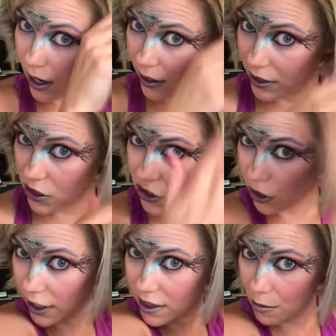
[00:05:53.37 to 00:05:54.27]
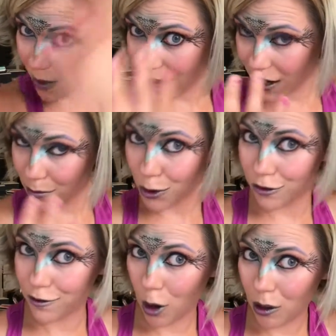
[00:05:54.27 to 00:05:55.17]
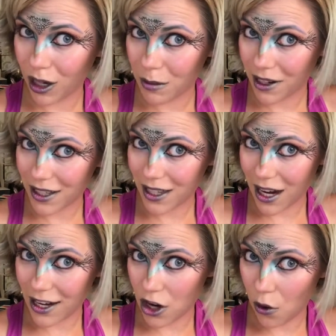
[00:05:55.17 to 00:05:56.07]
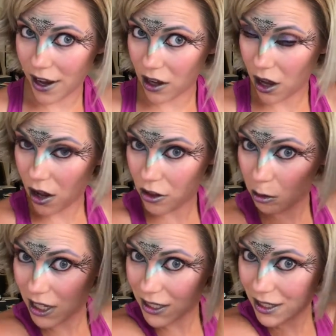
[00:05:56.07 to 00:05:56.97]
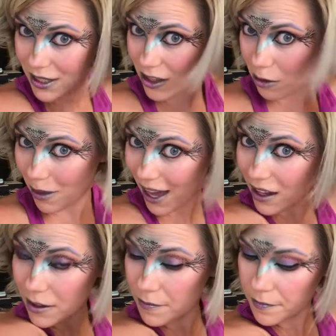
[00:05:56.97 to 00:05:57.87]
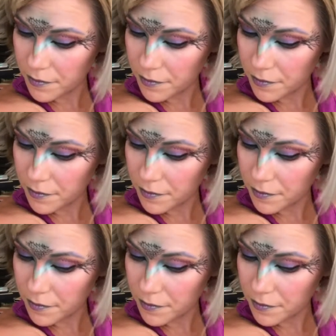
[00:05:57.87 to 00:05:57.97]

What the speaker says: I like to start in the back and move forward because then I know I got all the pieces in the back.